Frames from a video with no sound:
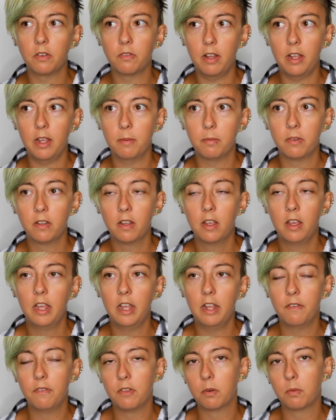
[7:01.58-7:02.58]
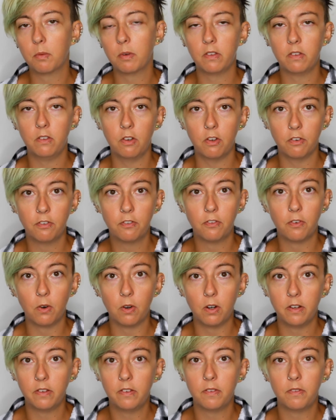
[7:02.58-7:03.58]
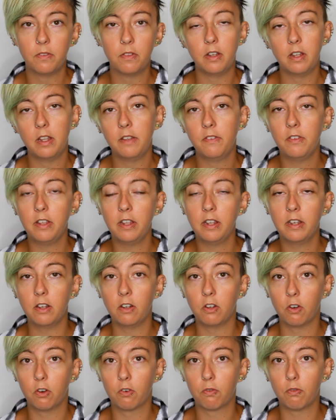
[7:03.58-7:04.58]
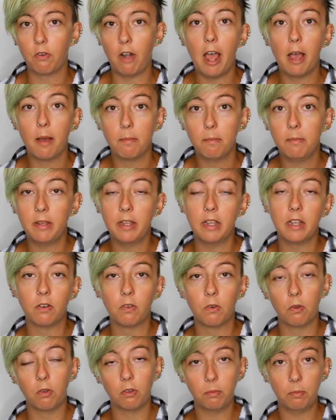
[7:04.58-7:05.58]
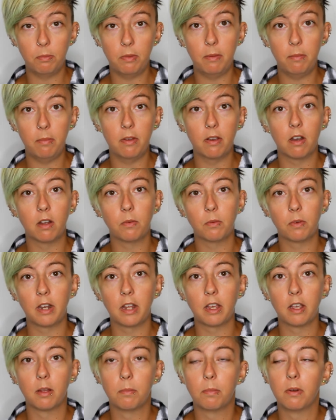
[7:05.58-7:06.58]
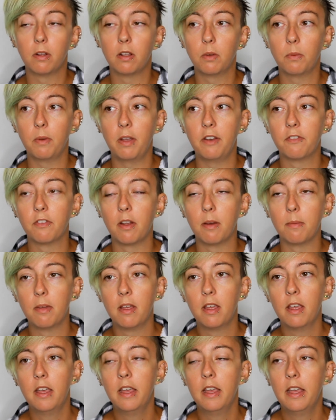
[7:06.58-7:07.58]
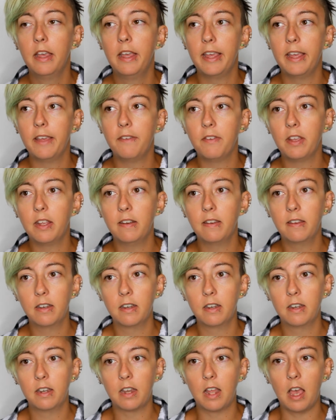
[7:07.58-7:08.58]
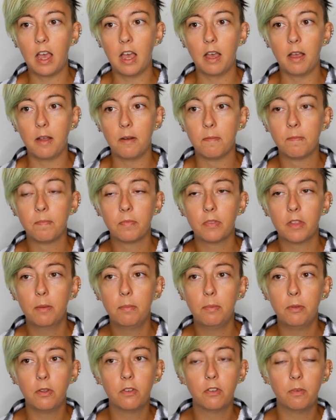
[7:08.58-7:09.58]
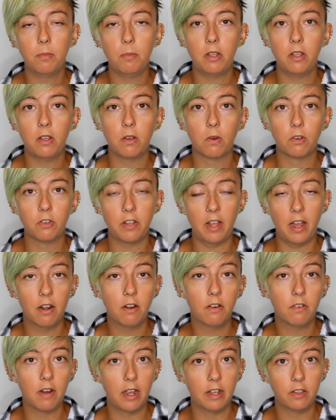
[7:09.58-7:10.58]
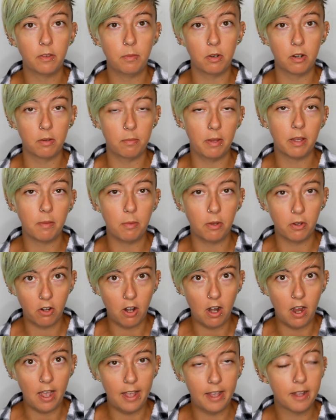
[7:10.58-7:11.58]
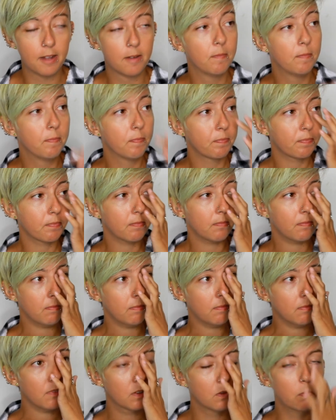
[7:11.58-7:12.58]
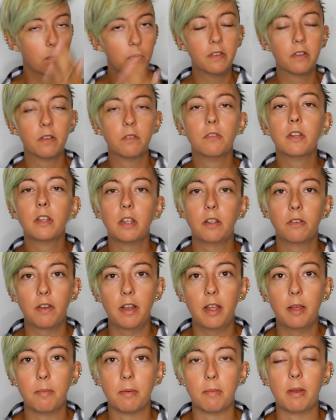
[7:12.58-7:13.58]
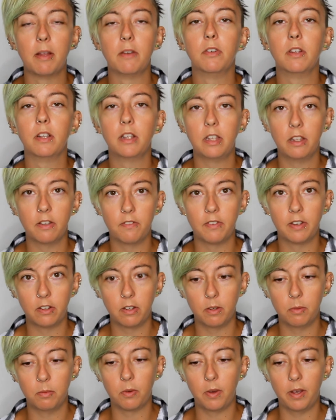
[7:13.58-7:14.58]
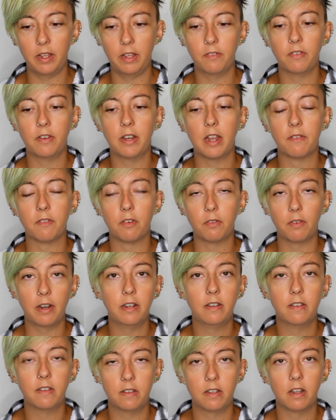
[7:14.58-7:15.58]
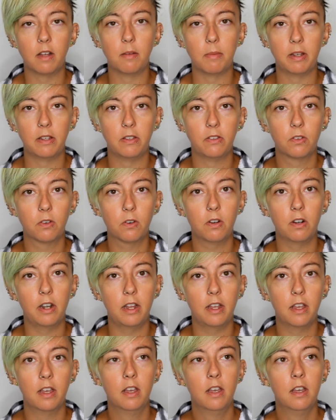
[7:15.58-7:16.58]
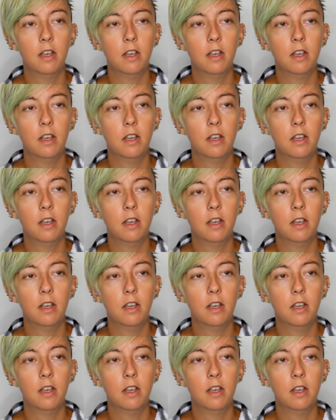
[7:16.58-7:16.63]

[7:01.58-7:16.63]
raped? If there was no force, if, there, if he didn't grab me and hold me beyond what I could pull away from, if he didn't um, abuse me or terrorize me or make me cry. Was it really rape? Am I really a victim? Do I even have a right to tell my story?